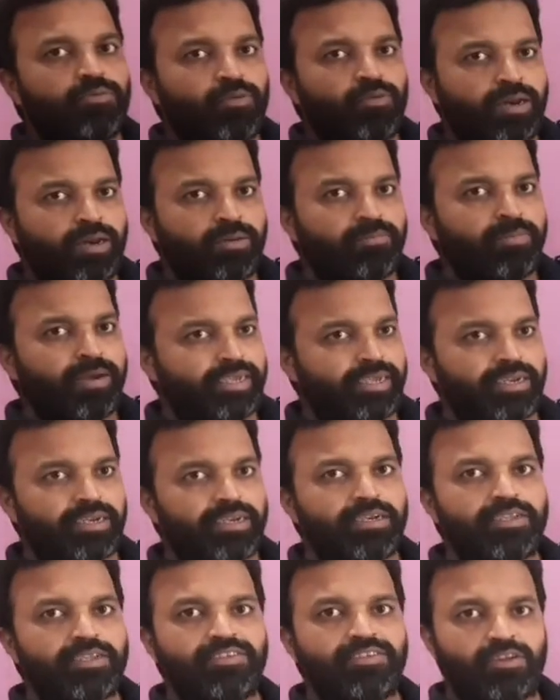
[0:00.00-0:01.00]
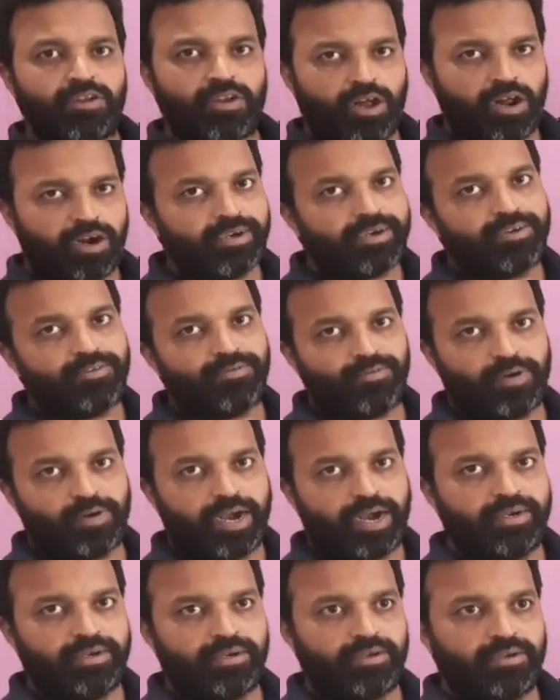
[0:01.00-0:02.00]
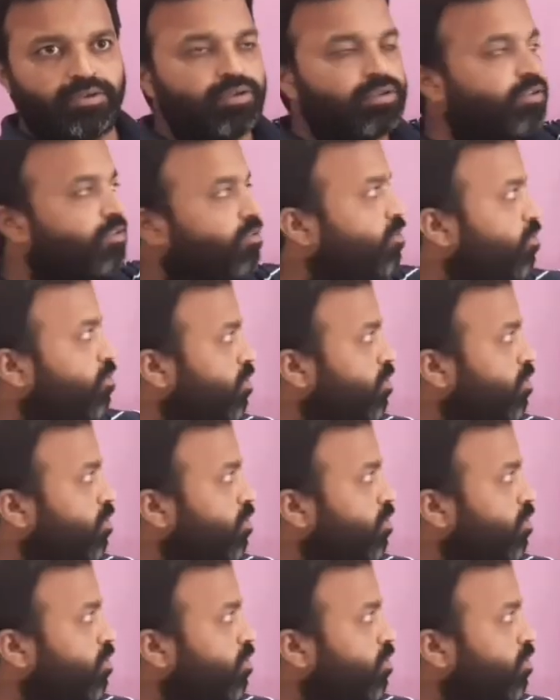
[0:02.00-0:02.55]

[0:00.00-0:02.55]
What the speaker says: 1 by n, it is not defined. So we